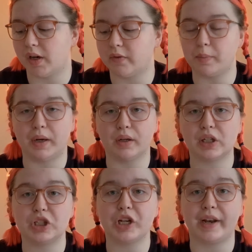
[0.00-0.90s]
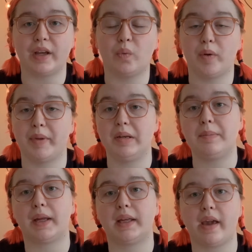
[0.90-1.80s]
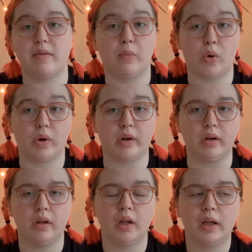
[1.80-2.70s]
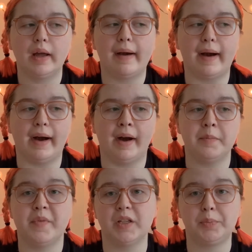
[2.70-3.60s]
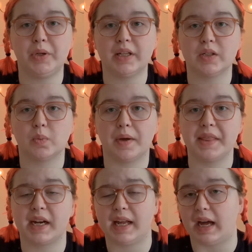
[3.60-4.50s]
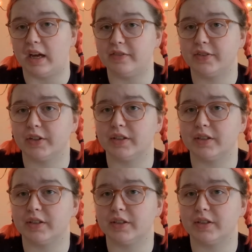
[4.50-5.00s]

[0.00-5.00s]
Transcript: of America's Shining Women by Kate Moore. This book is one that I had for